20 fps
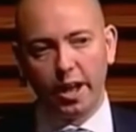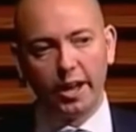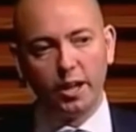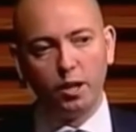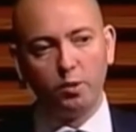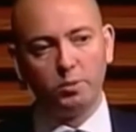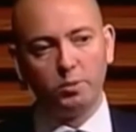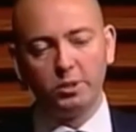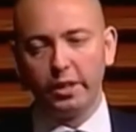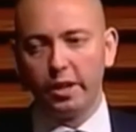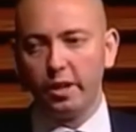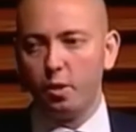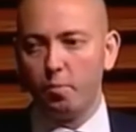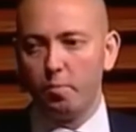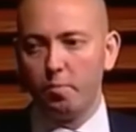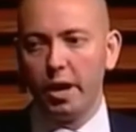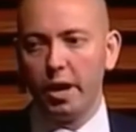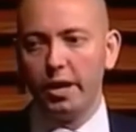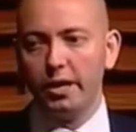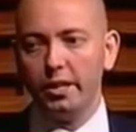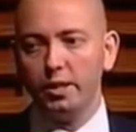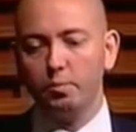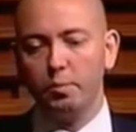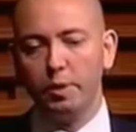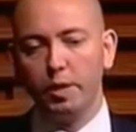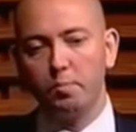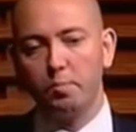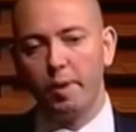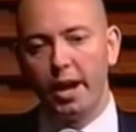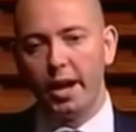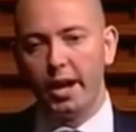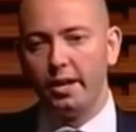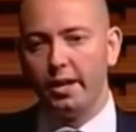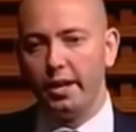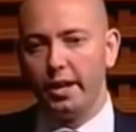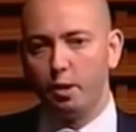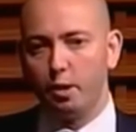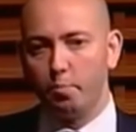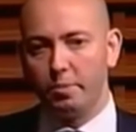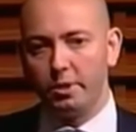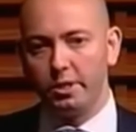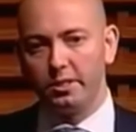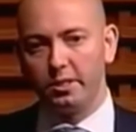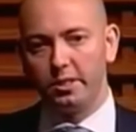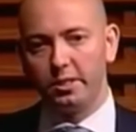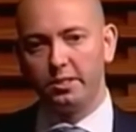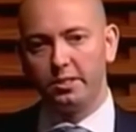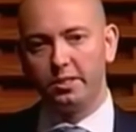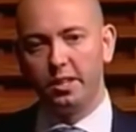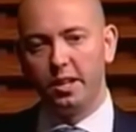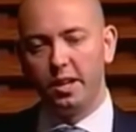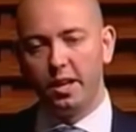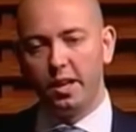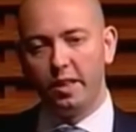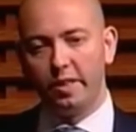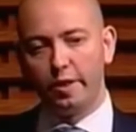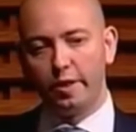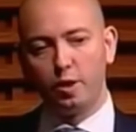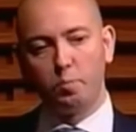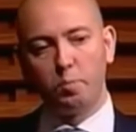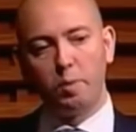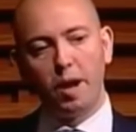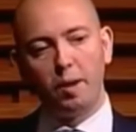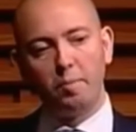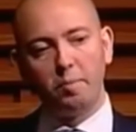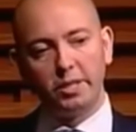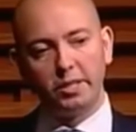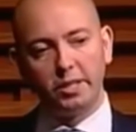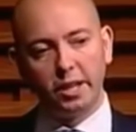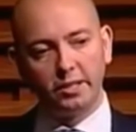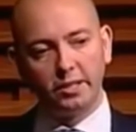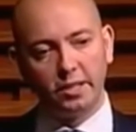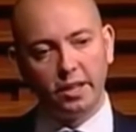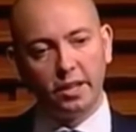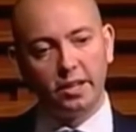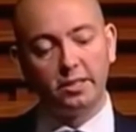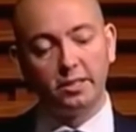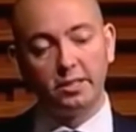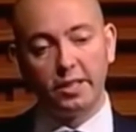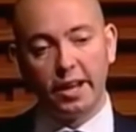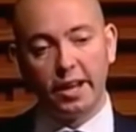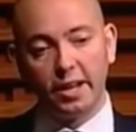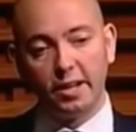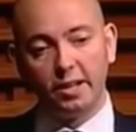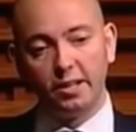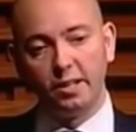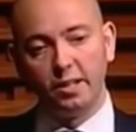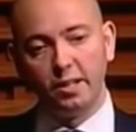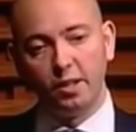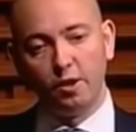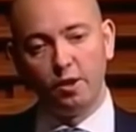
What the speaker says: 80% of the money is being made in a business that the public doesn't understand.